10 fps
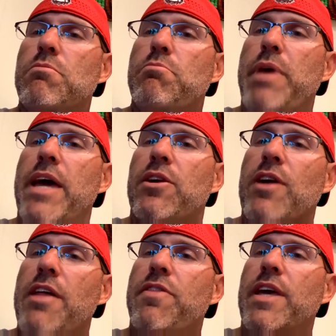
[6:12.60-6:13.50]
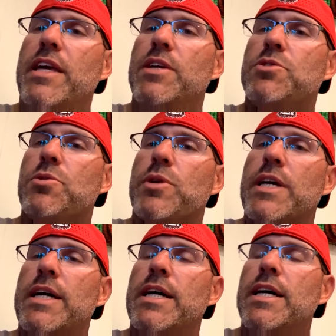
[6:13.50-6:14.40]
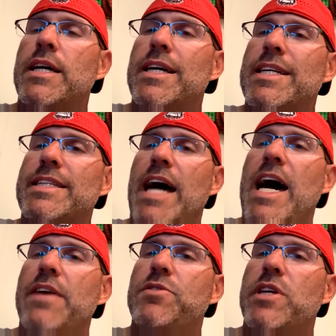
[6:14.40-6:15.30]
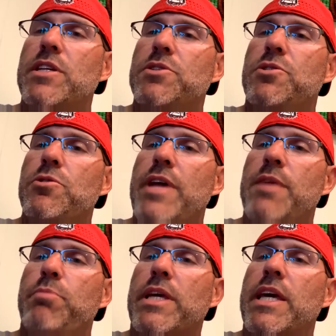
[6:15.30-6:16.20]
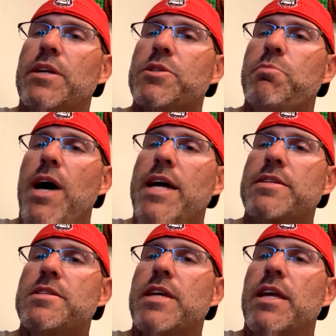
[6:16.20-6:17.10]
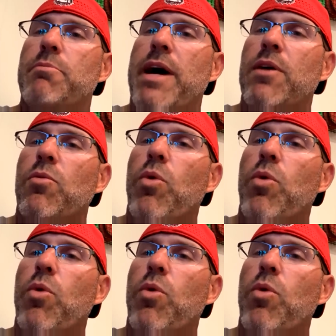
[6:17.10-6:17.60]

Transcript: better. I think he sort of dives into that beginner's mindset about